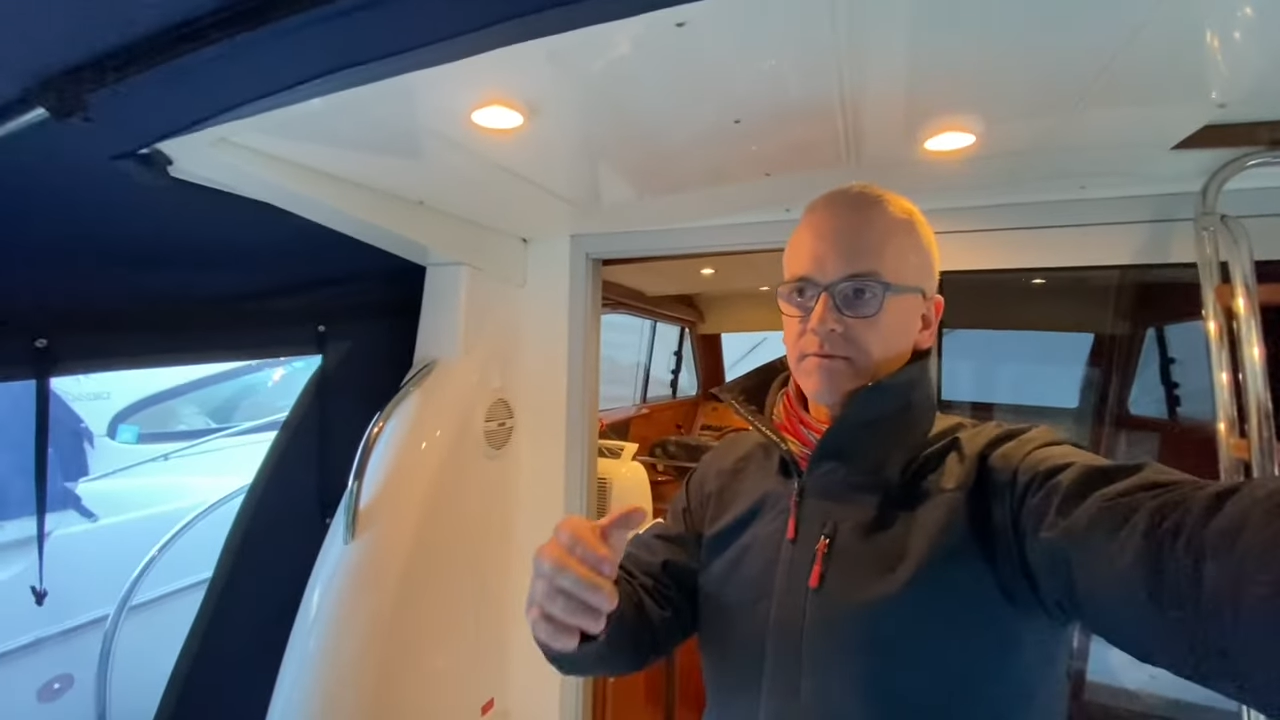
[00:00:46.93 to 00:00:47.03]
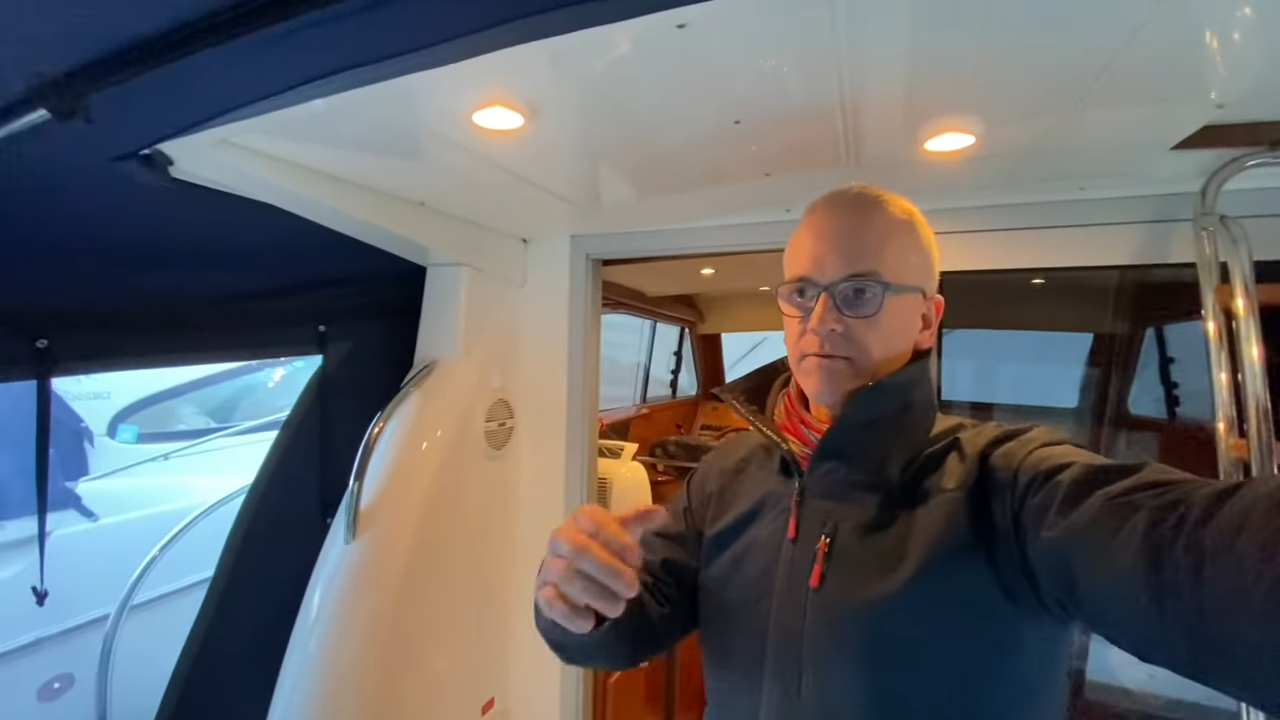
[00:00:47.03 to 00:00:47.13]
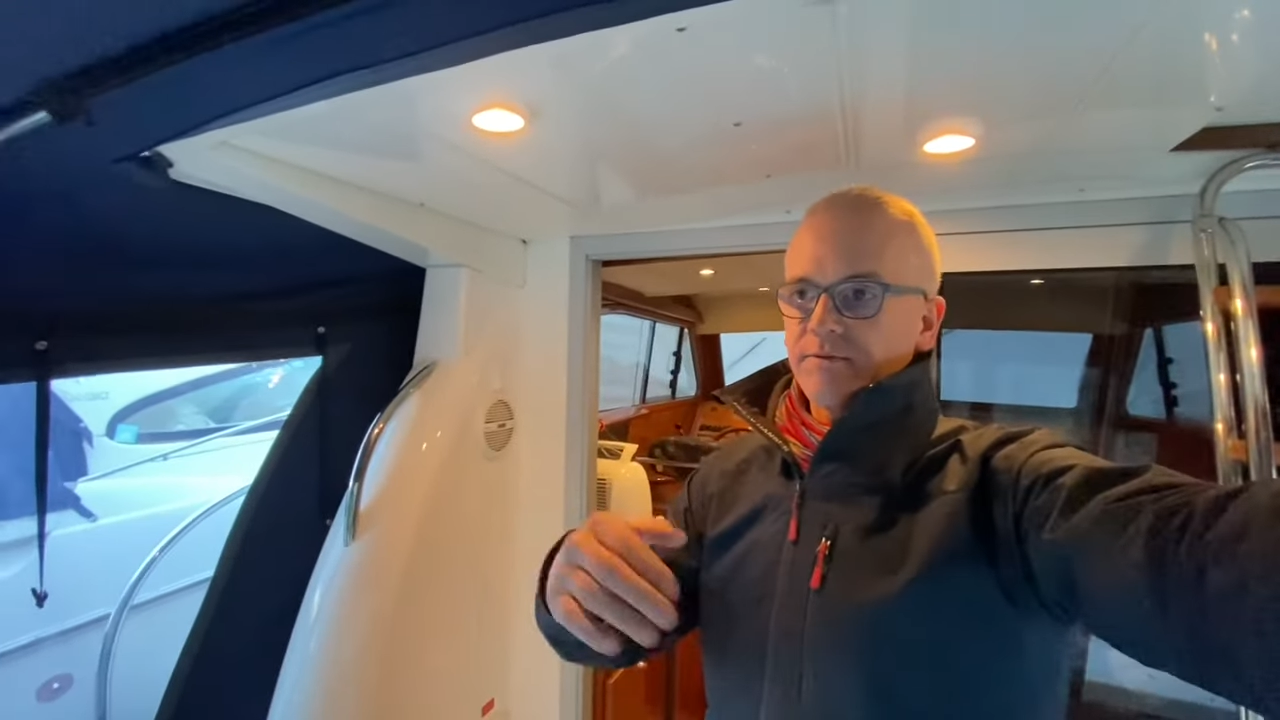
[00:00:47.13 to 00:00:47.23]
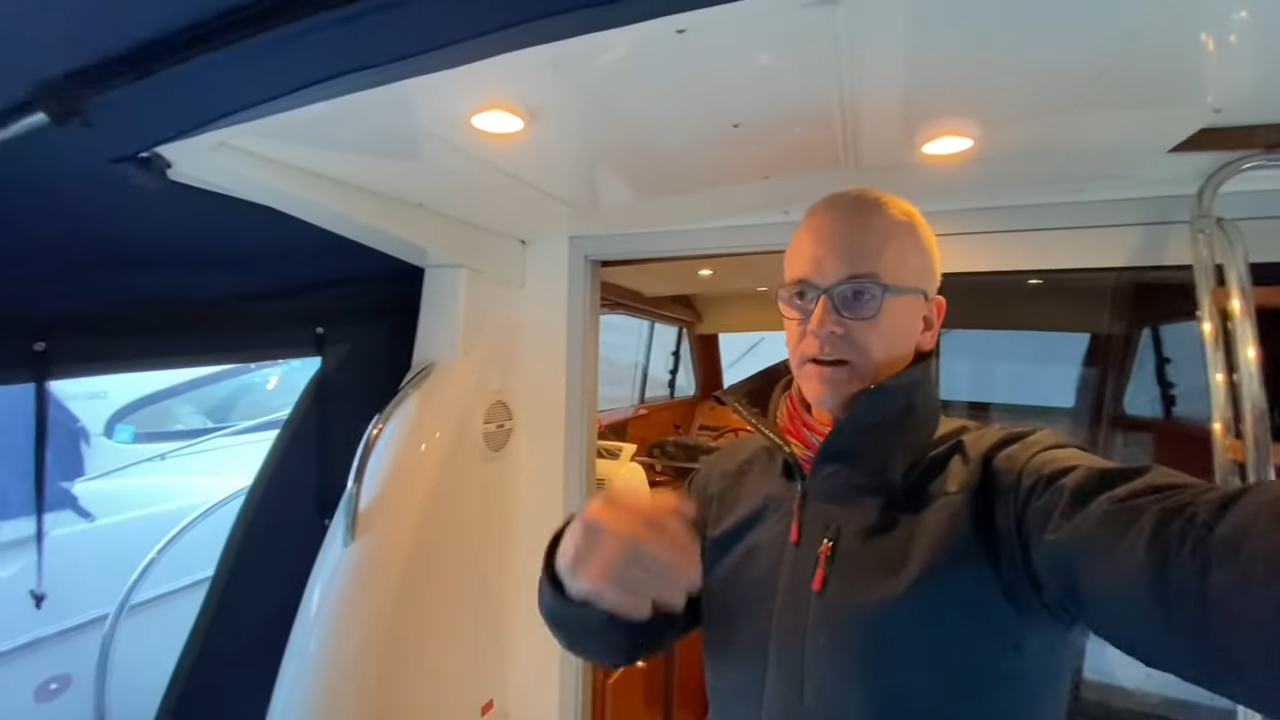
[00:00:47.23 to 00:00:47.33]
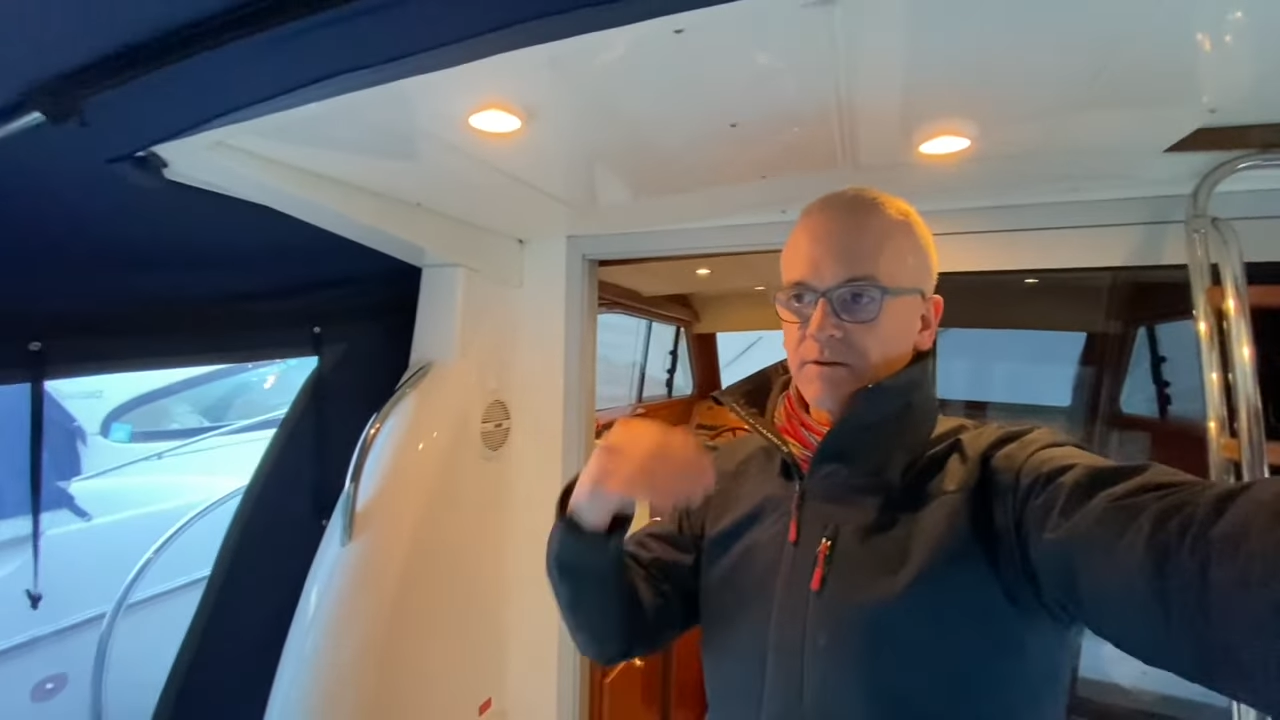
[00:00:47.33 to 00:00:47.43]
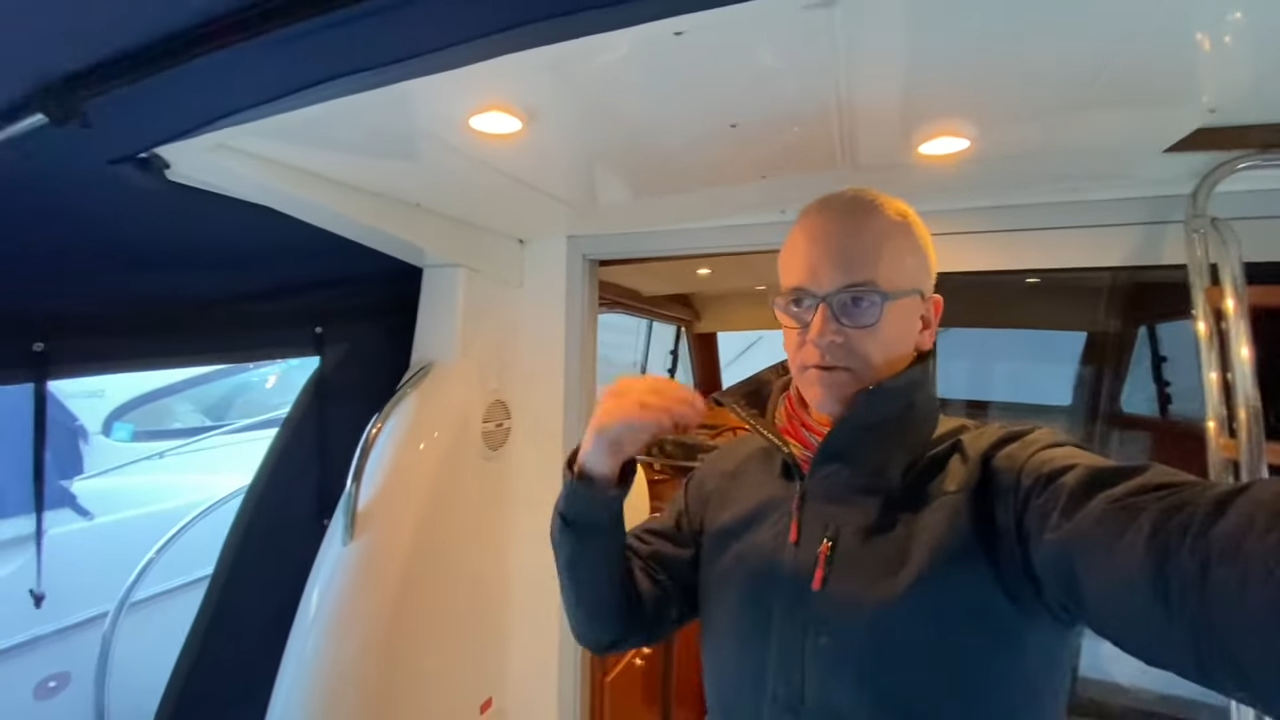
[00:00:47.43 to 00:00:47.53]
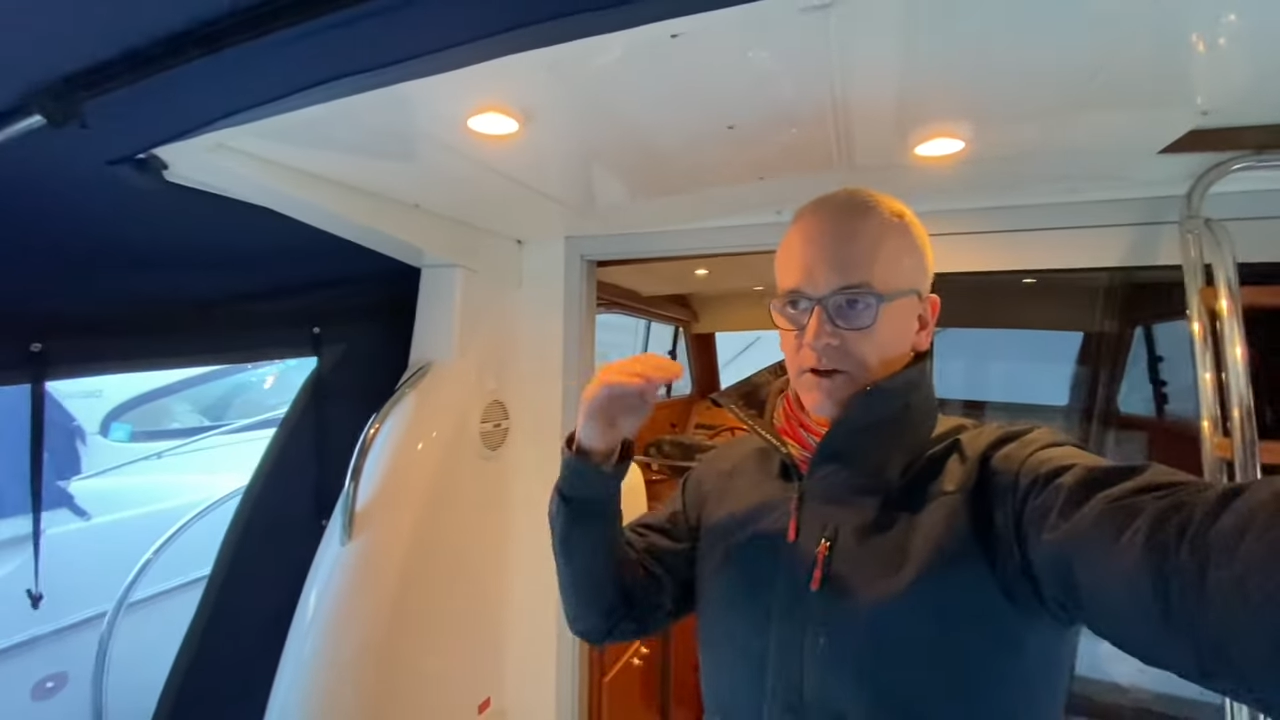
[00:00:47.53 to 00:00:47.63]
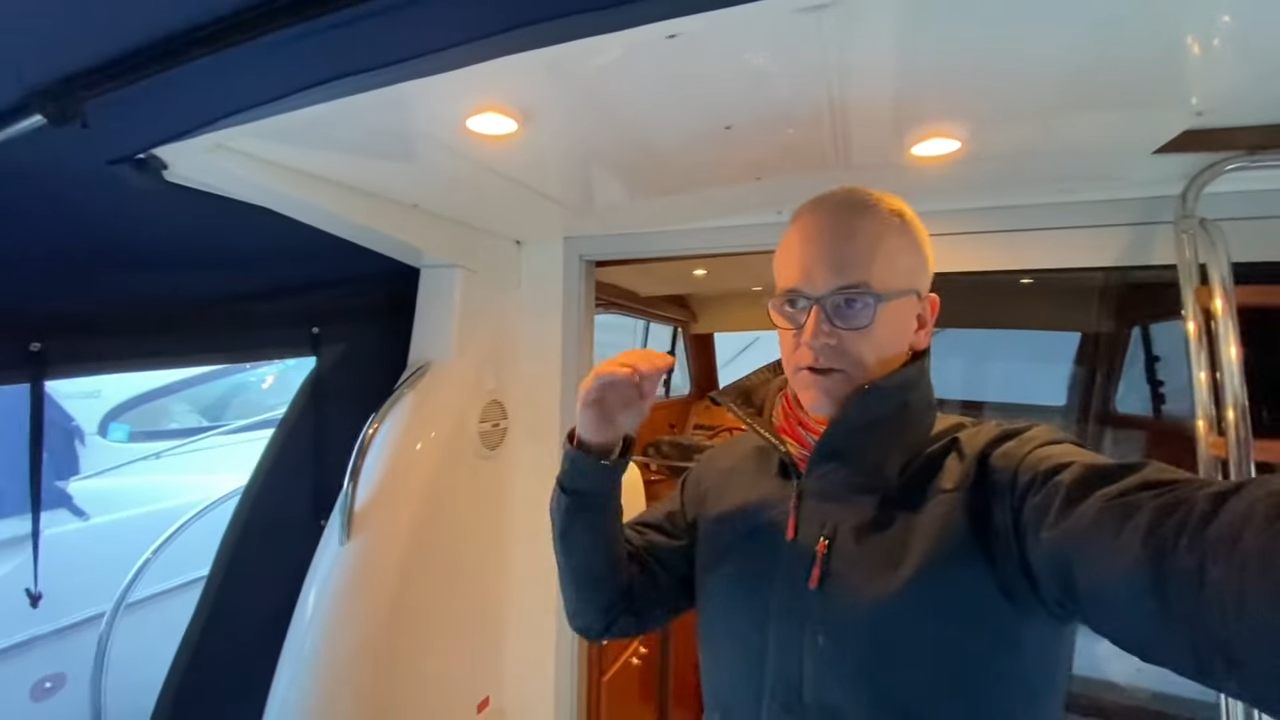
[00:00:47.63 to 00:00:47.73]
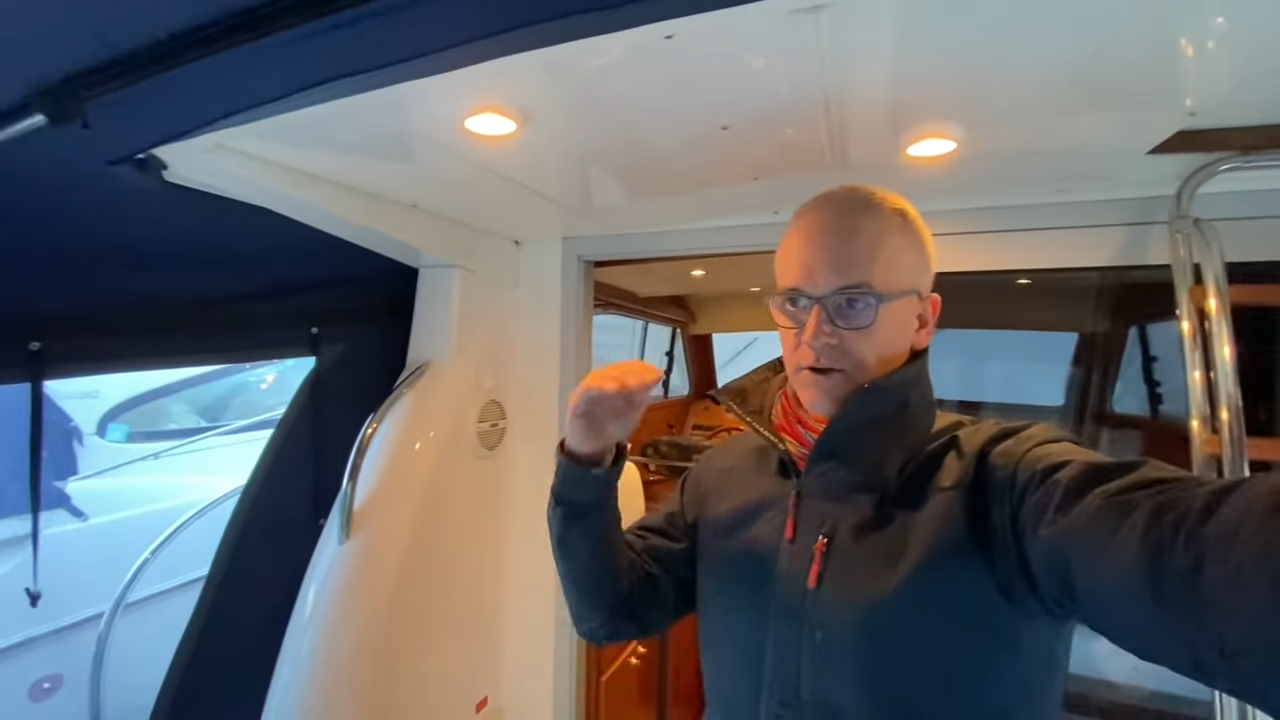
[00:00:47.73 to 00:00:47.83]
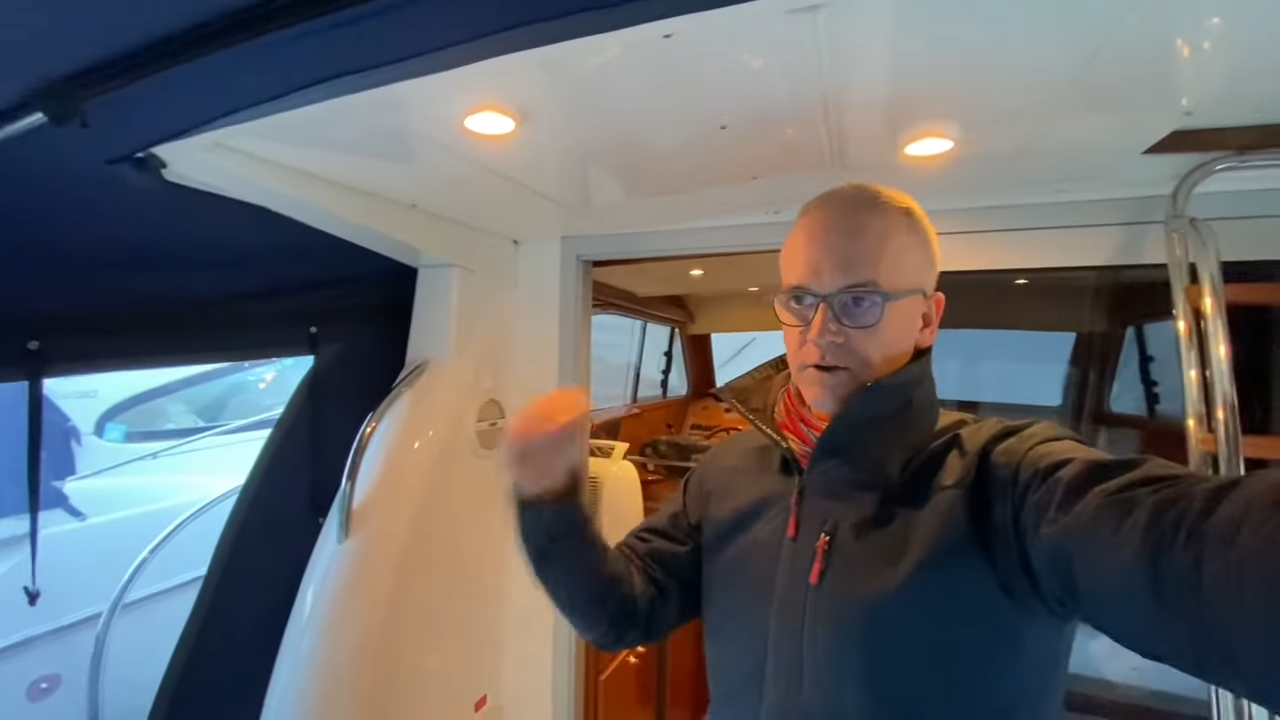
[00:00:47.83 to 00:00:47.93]
video
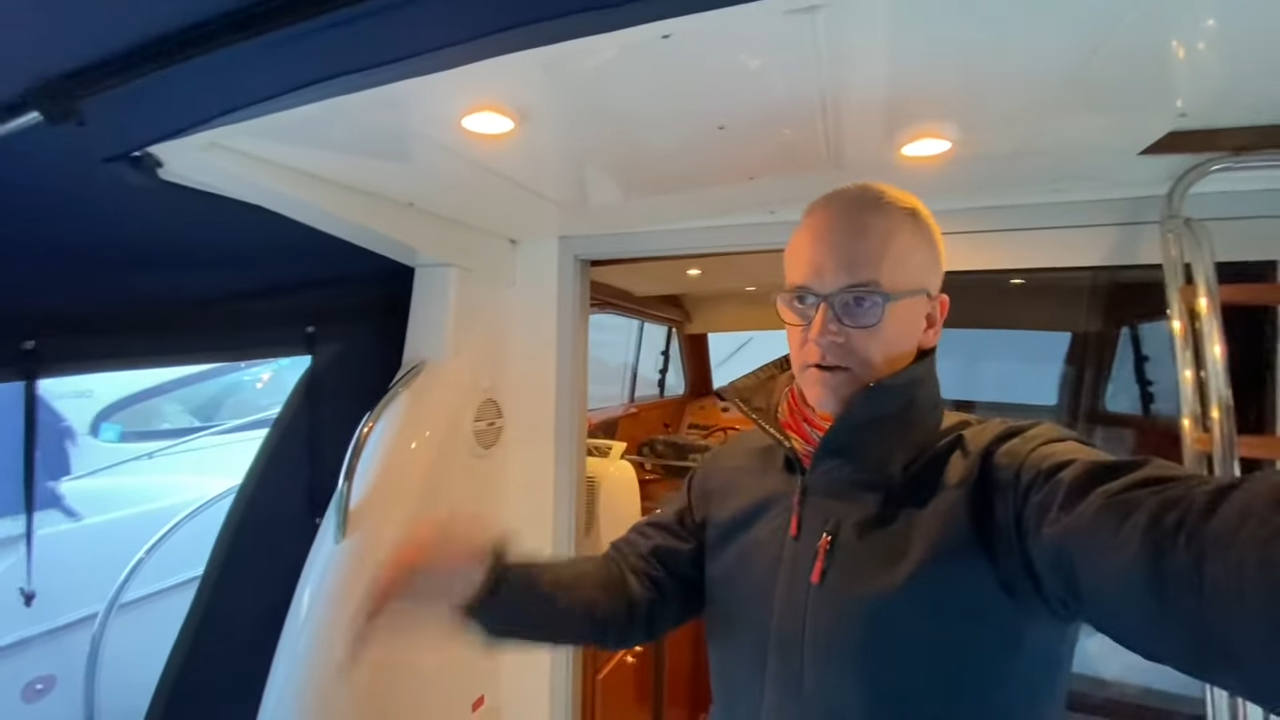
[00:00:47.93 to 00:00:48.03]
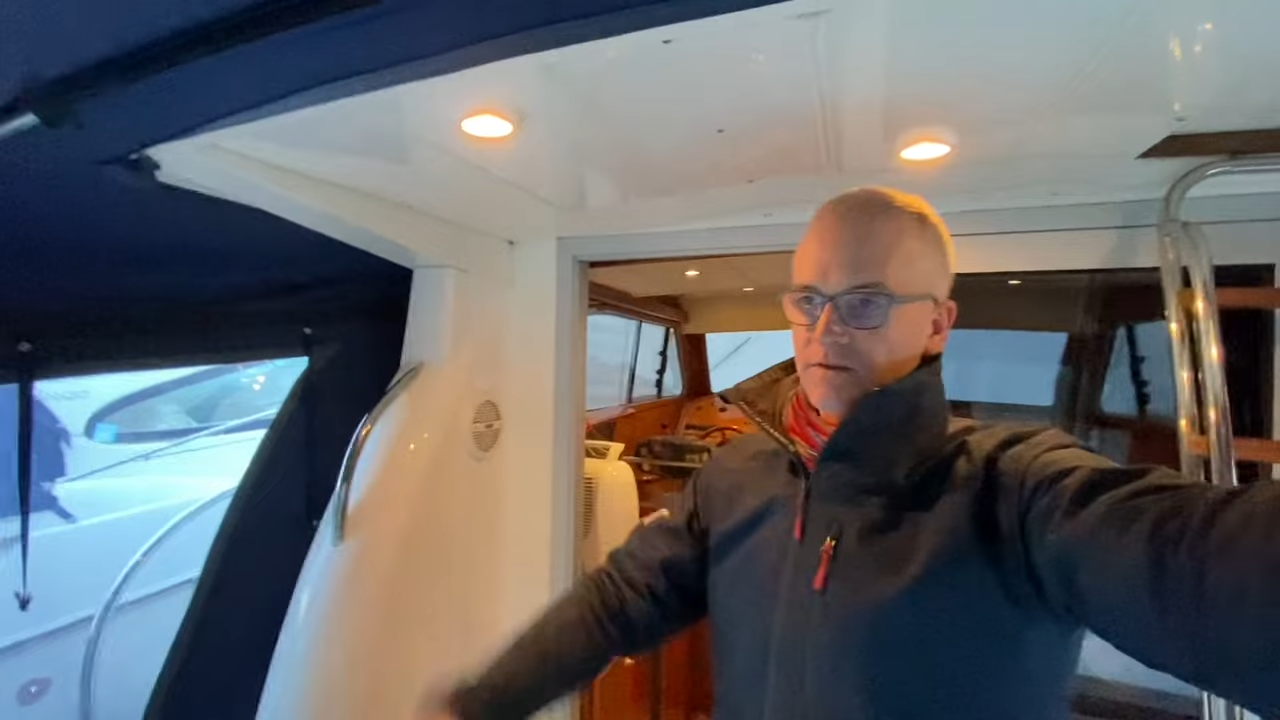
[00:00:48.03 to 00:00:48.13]
footage out